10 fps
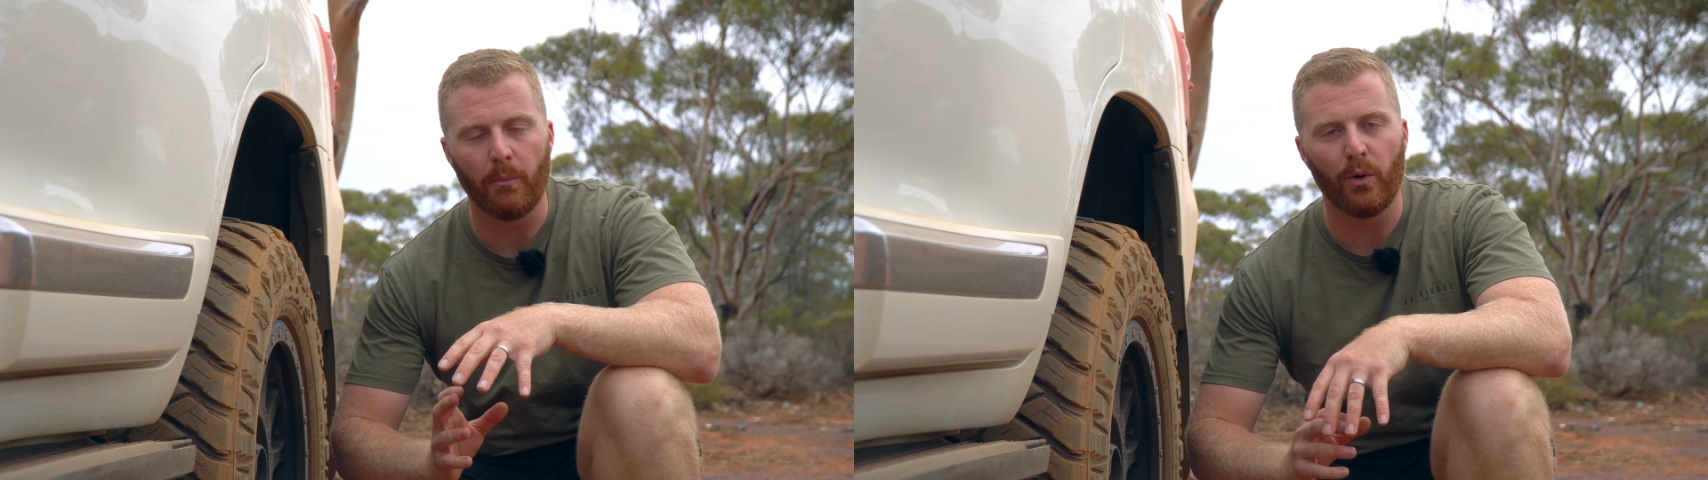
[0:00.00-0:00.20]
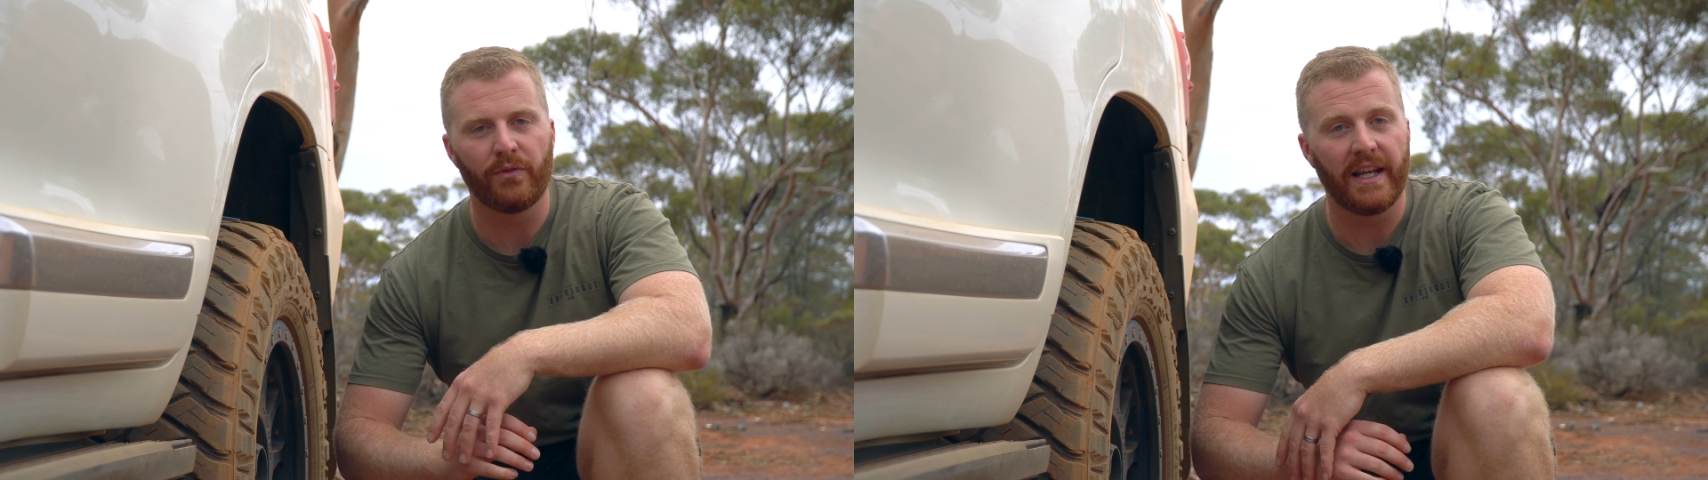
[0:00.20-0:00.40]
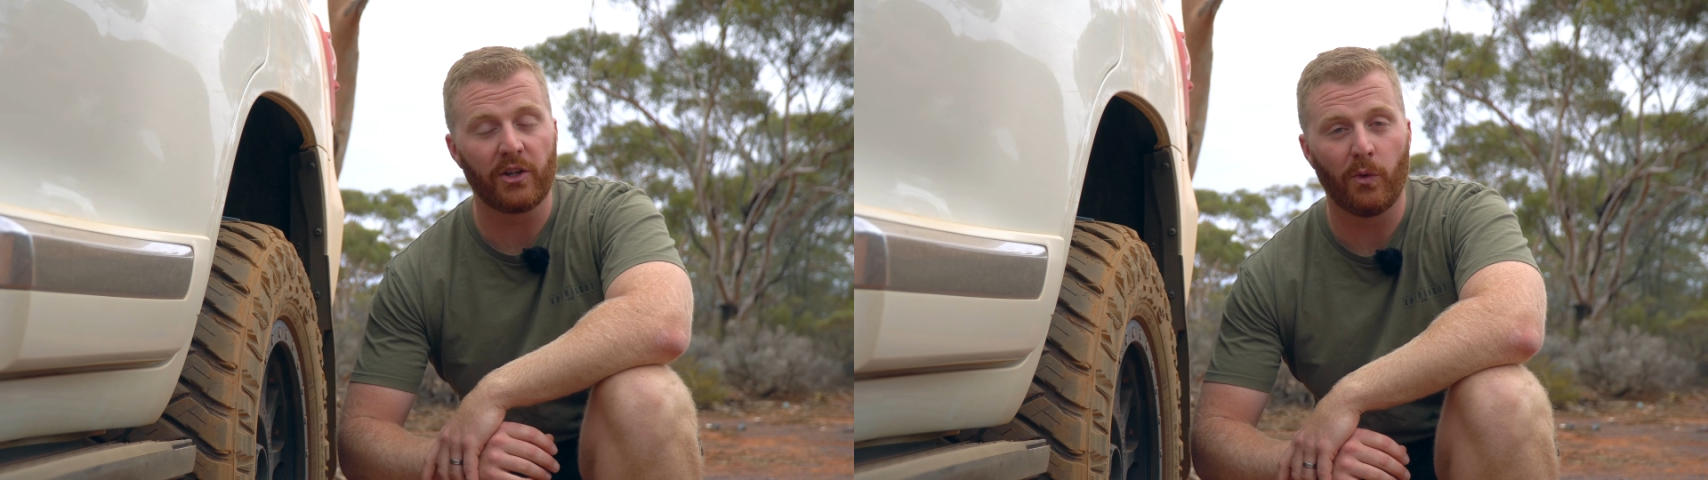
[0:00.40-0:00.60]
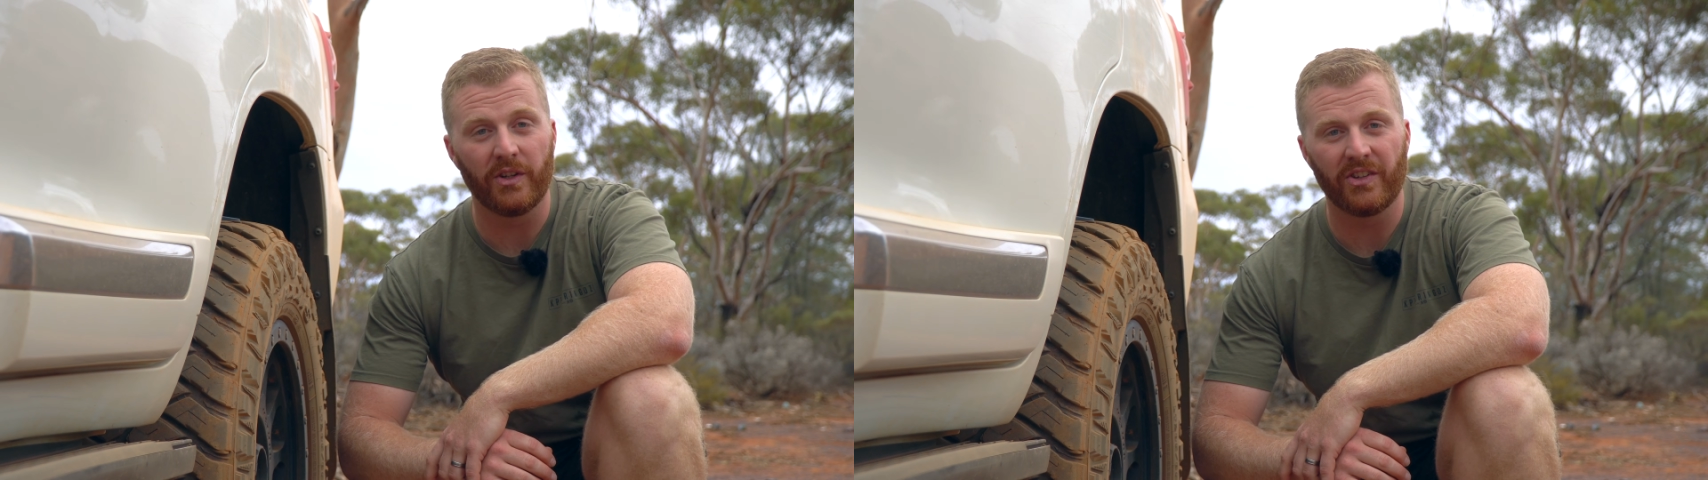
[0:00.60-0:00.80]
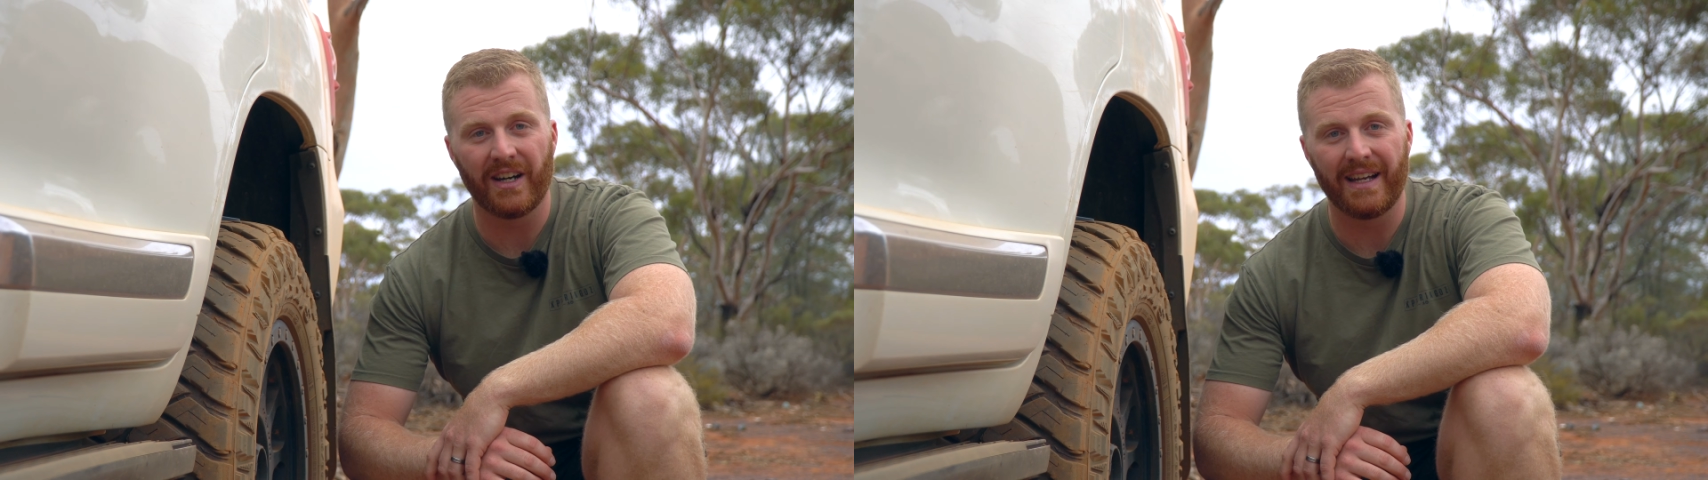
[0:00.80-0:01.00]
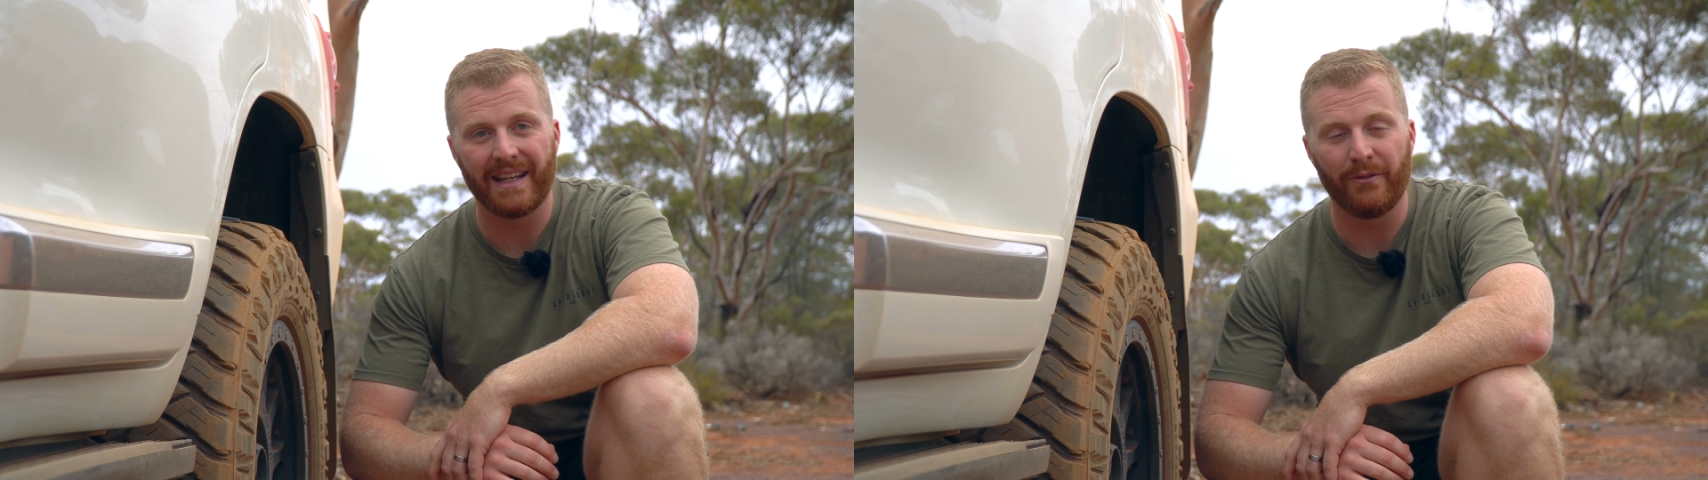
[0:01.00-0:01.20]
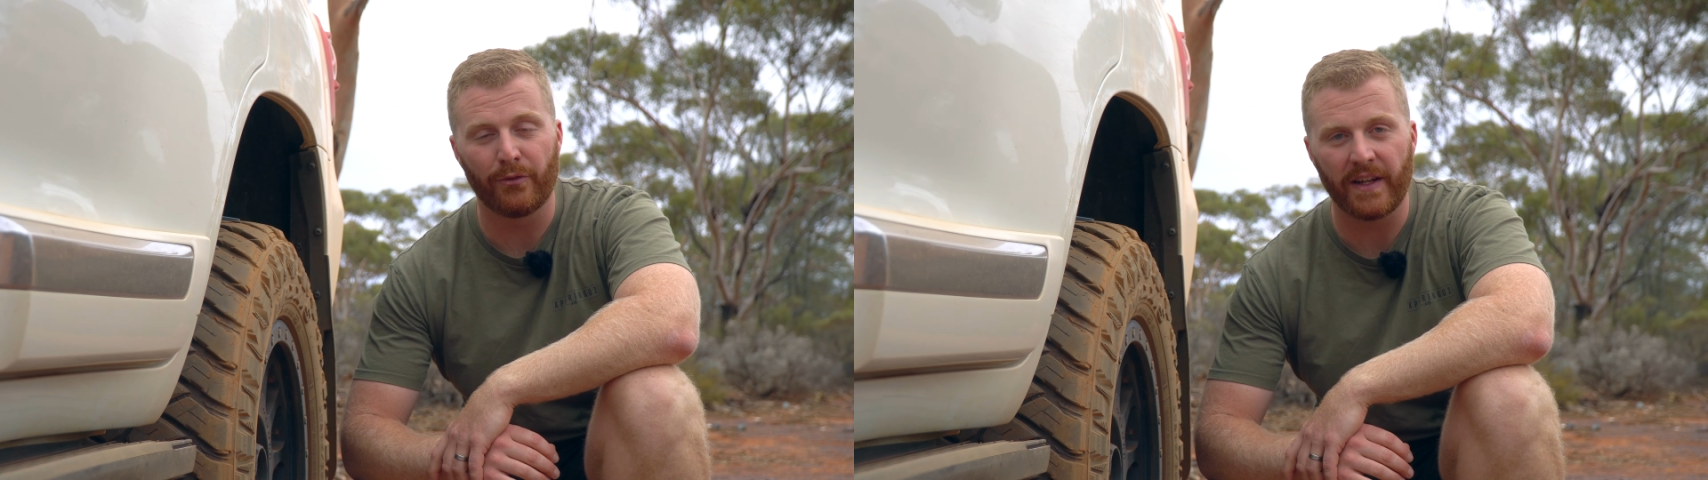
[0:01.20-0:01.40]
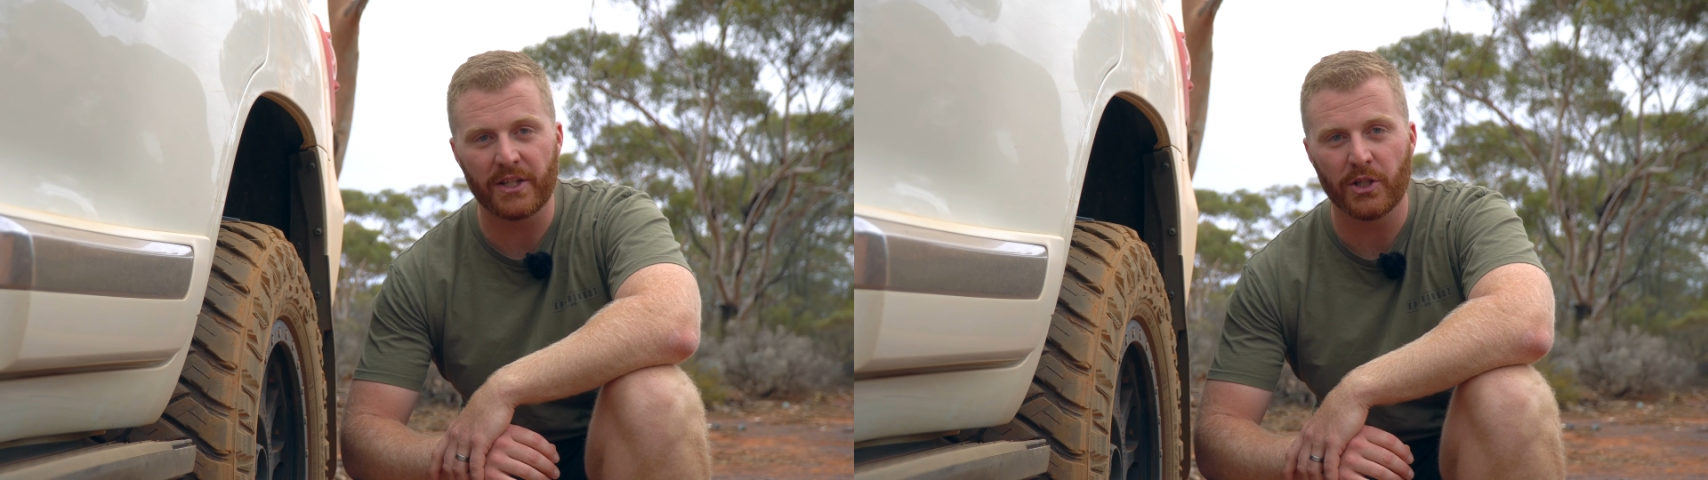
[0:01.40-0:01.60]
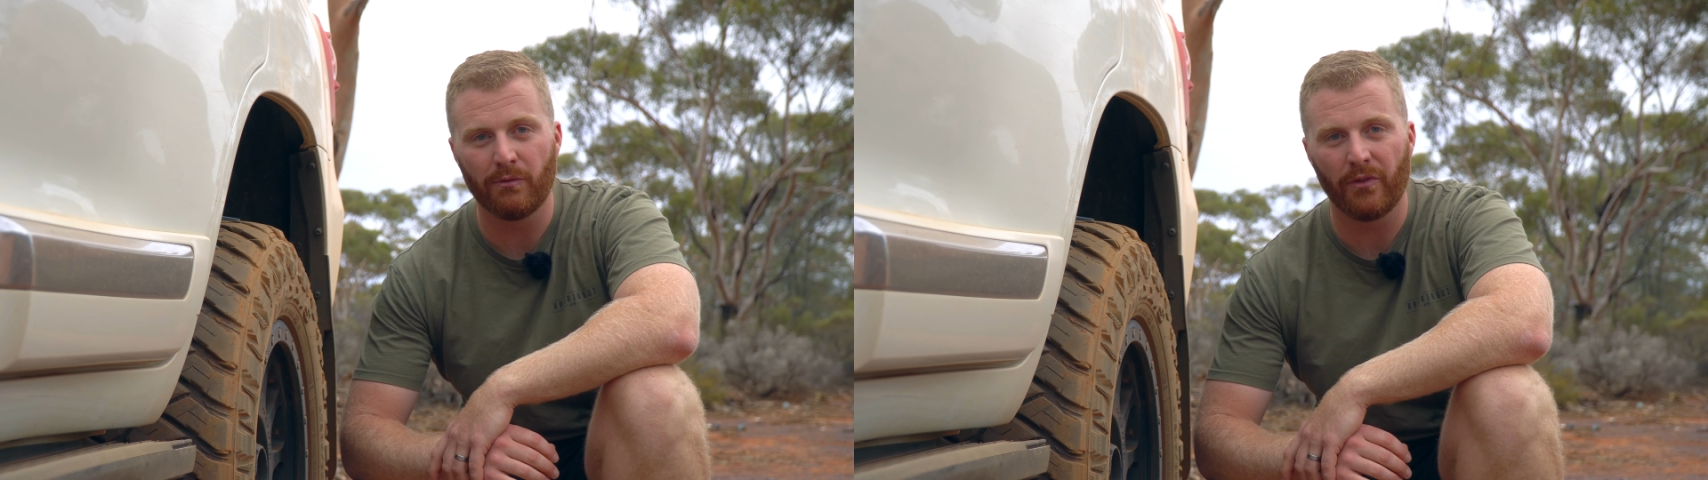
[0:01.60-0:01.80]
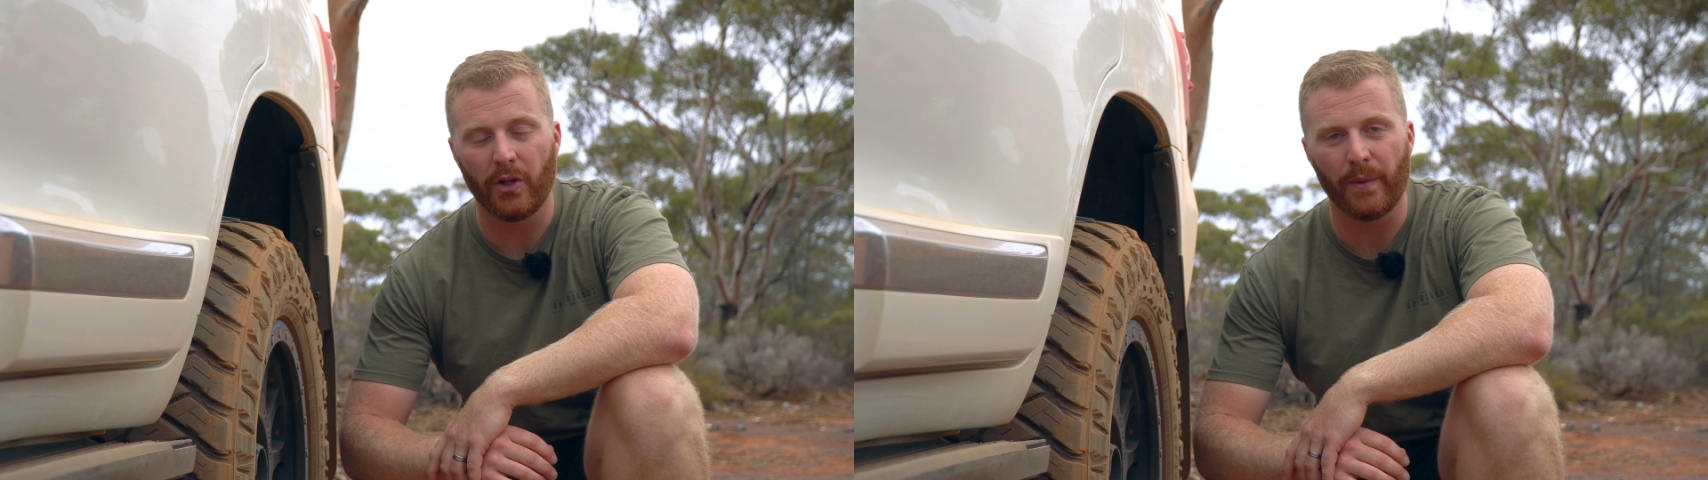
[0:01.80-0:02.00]
MORRFLATE quad tyre inflation
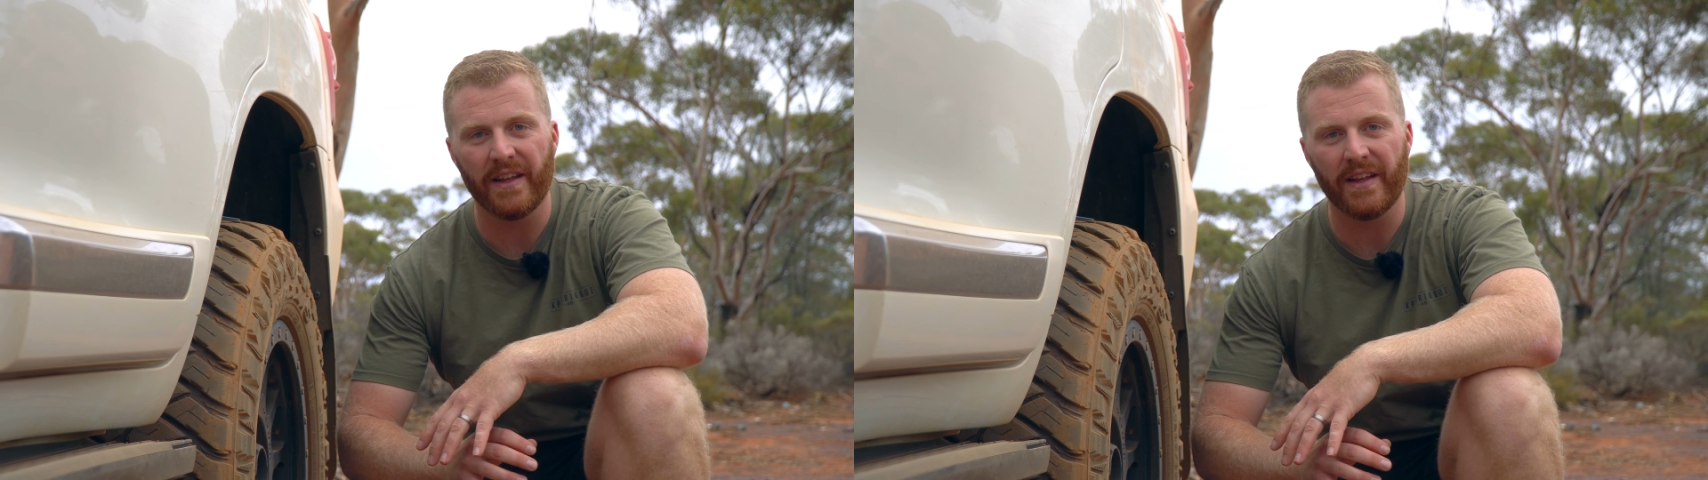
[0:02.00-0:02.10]
review,